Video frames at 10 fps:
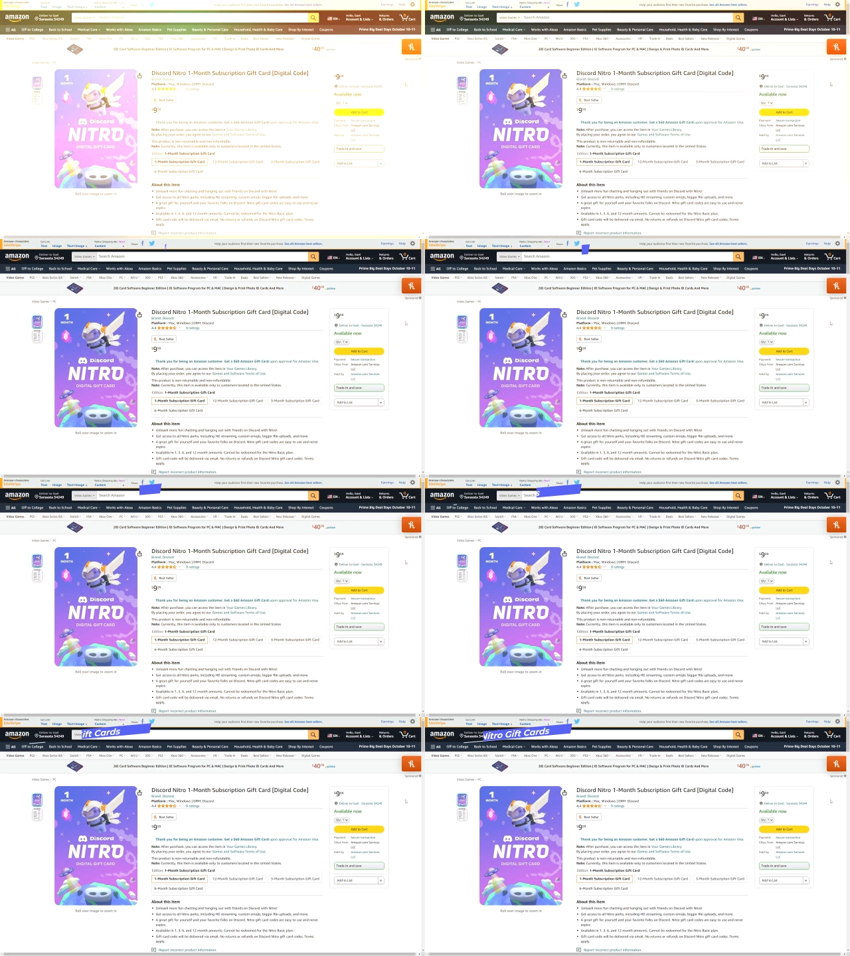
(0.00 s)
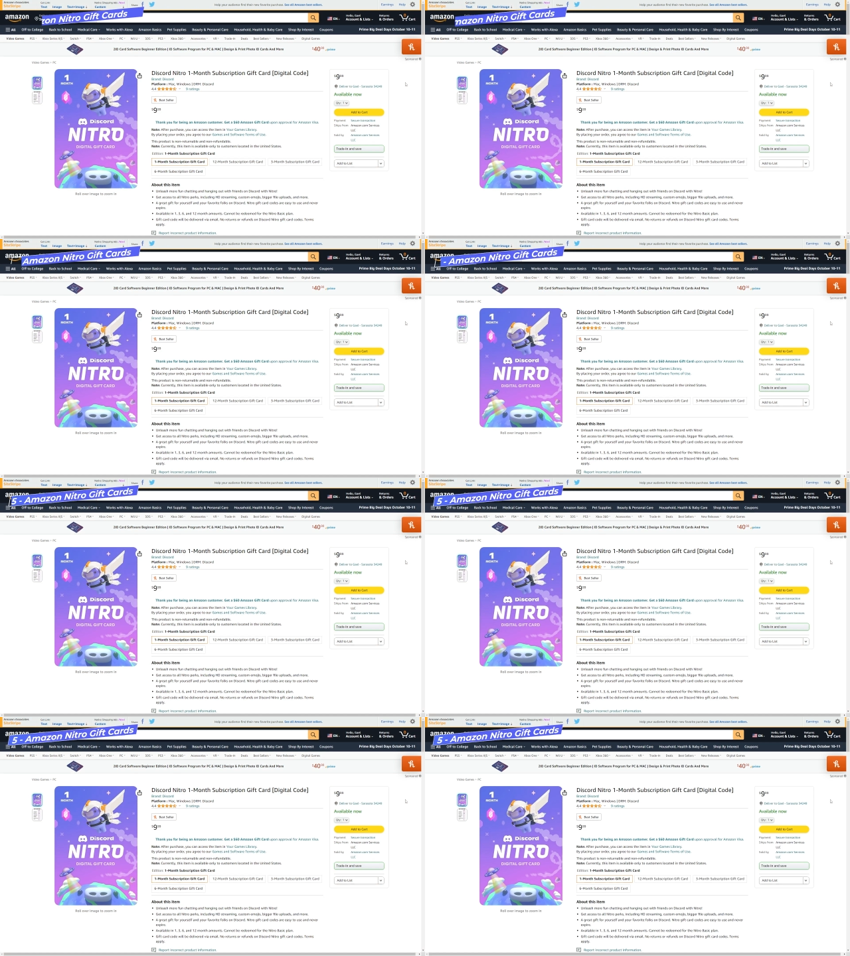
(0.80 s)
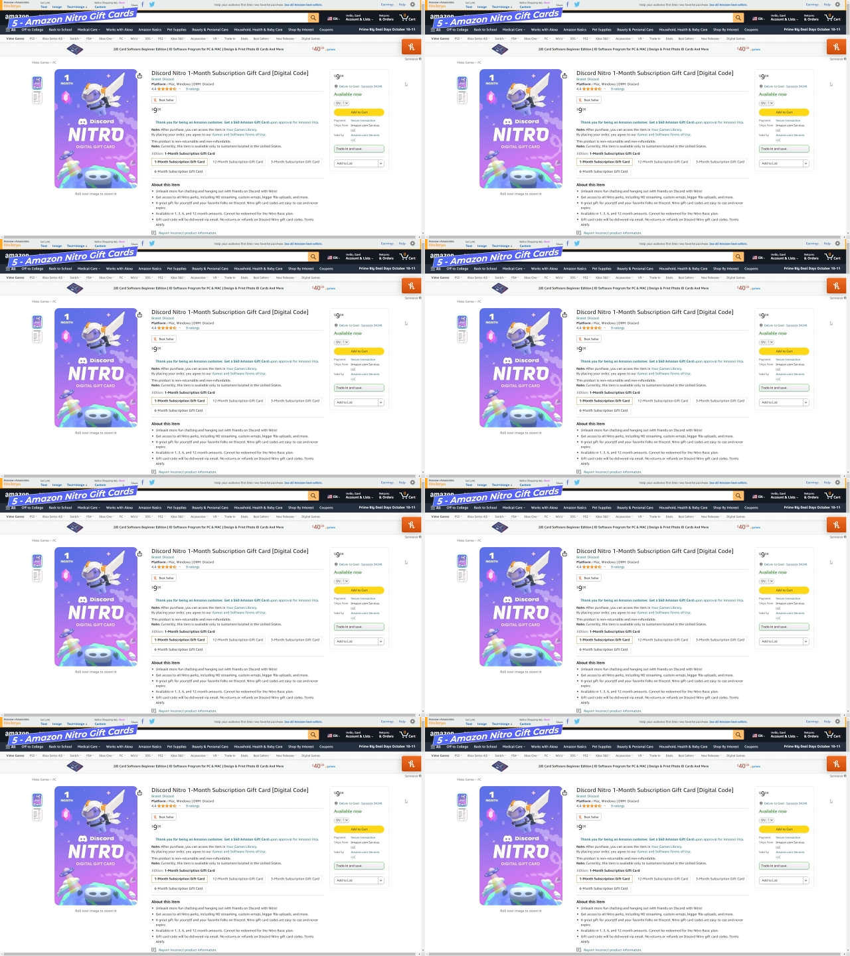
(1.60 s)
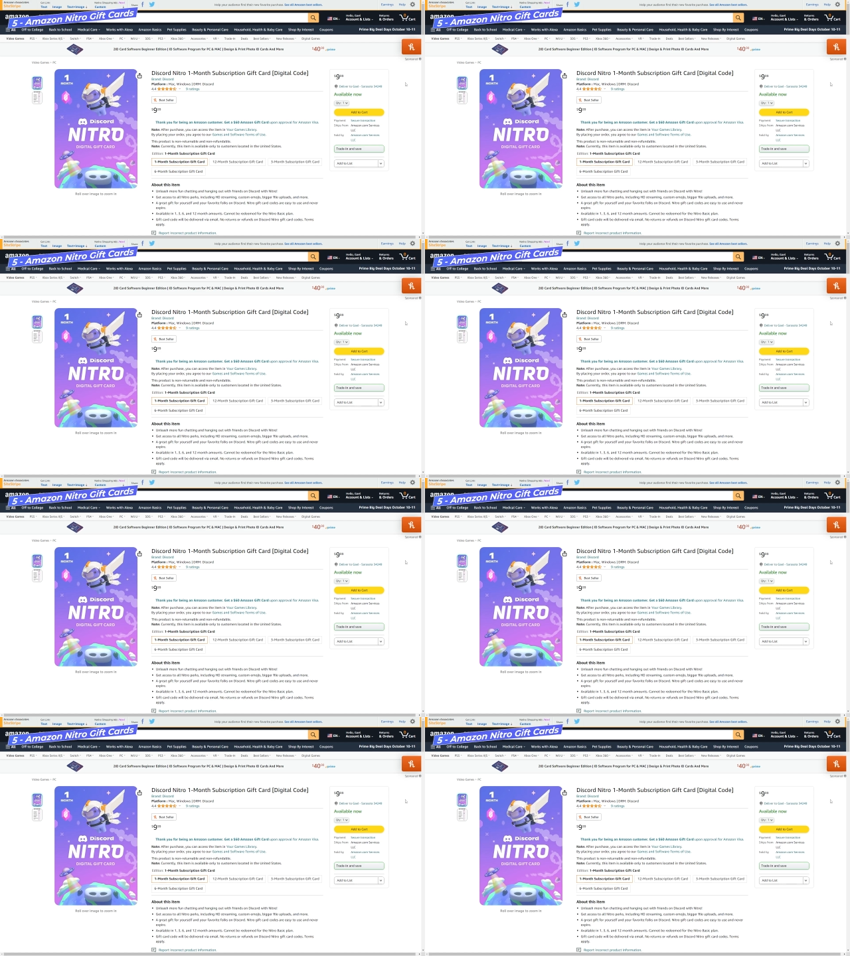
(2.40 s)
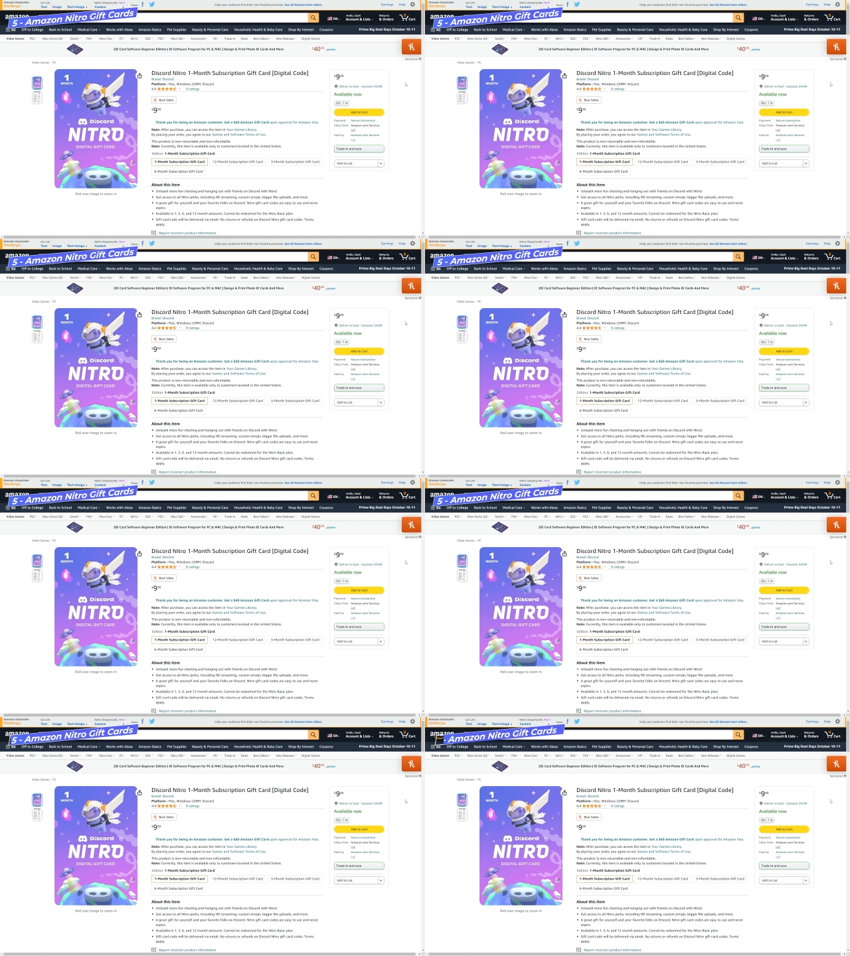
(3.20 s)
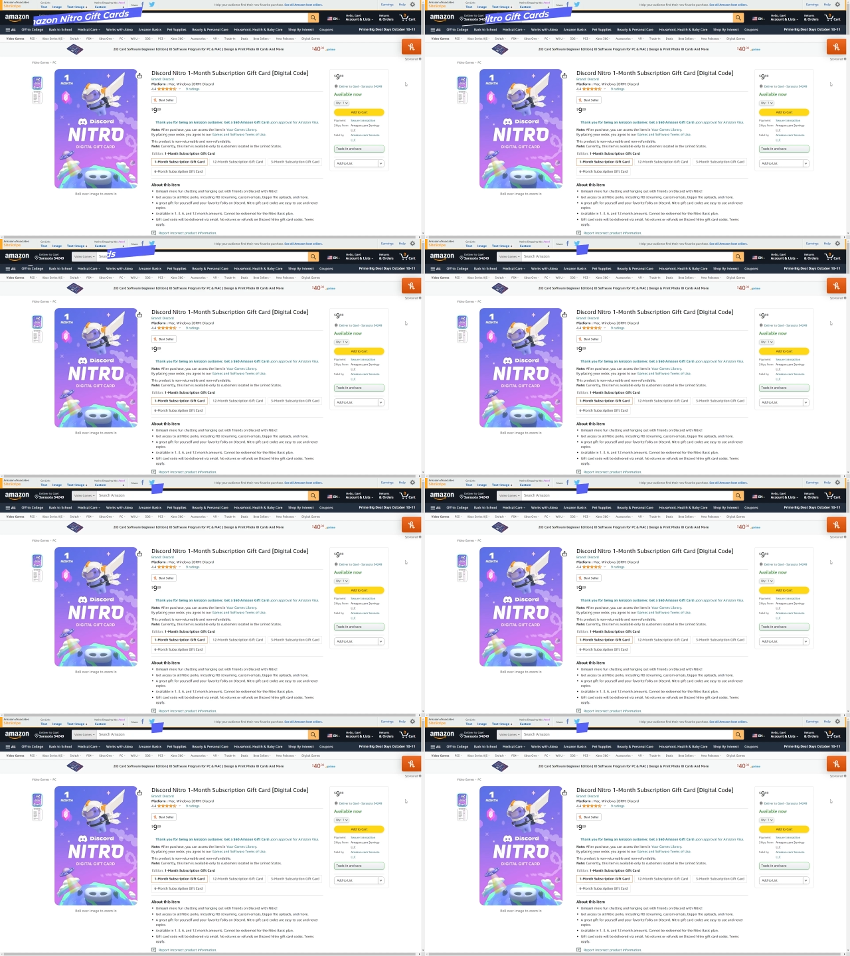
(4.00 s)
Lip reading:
(no speaker visible)